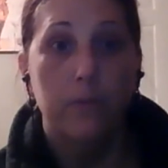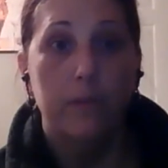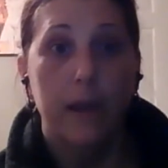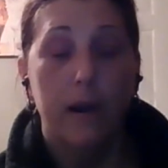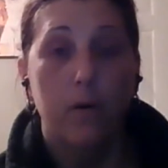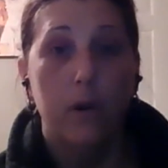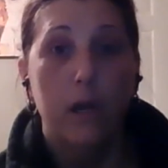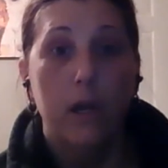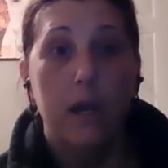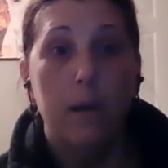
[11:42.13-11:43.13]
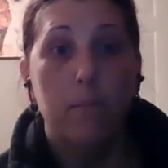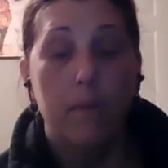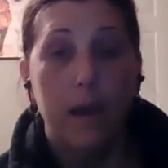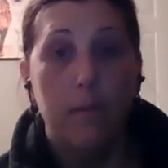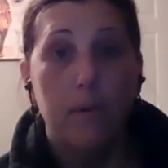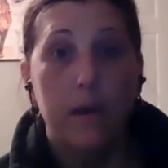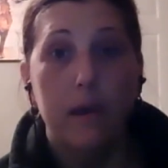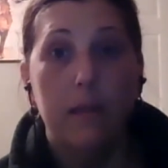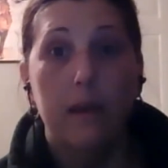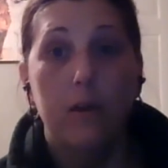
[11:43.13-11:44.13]
Now, it may
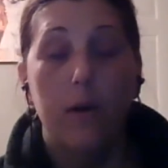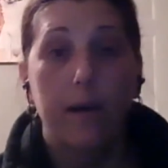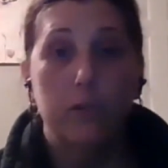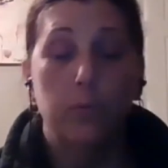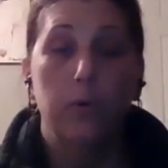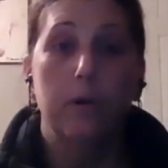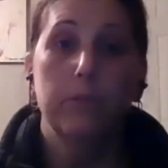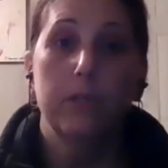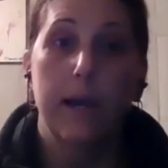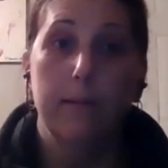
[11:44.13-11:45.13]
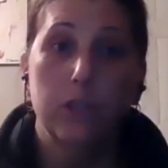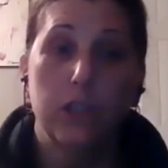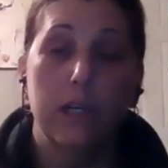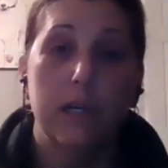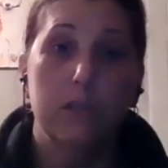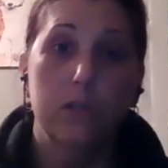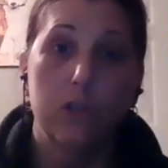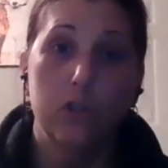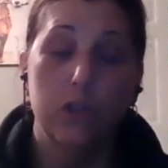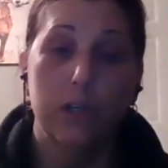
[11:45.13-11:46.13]
be that you have to pull up the timesheet as soon
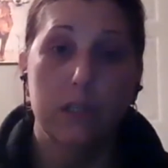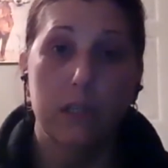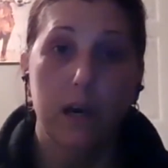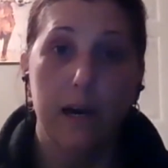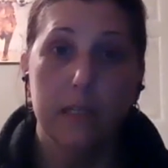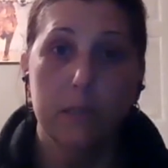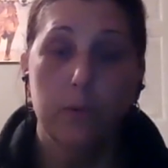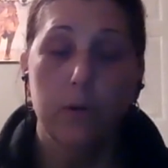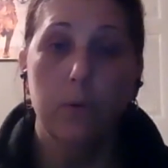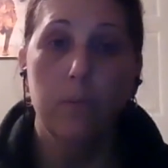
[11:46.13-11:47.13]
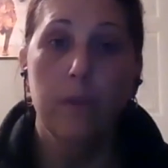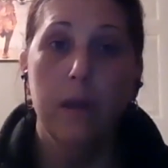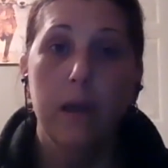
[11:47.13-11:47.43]
as you get to the hospital.